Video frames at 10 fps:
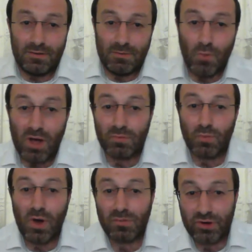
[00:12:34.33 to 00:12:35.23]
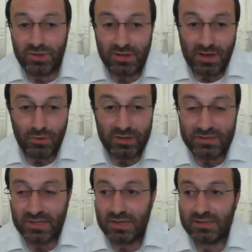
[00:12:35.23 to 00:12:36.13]
one more thing I want to
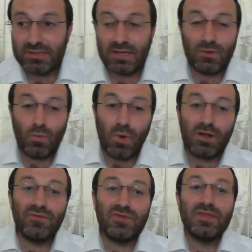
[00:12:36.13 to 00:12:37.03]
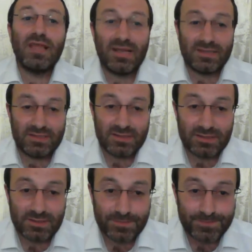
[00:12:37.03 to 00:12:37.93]
say is that one of the
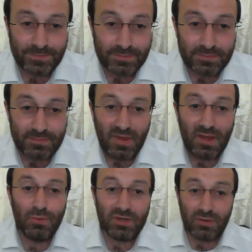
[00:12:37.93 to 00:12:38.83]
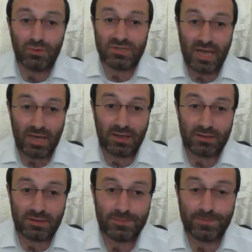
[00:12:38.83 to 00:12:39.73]
Nazis, when he was
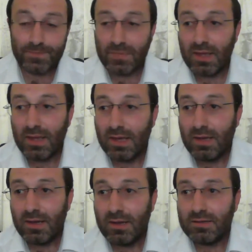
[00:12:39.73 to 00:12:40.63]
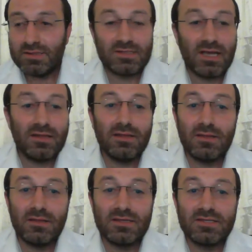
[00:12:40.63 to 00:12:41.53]
hanged,
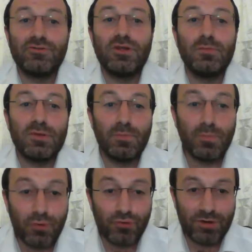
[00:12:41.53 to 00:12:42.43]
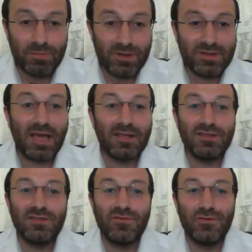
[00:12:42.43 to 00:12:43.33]
suddenly screamed, Purim
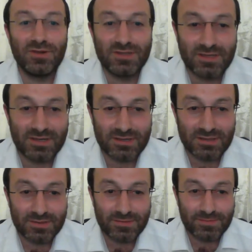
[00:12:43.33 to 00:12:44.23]
1946.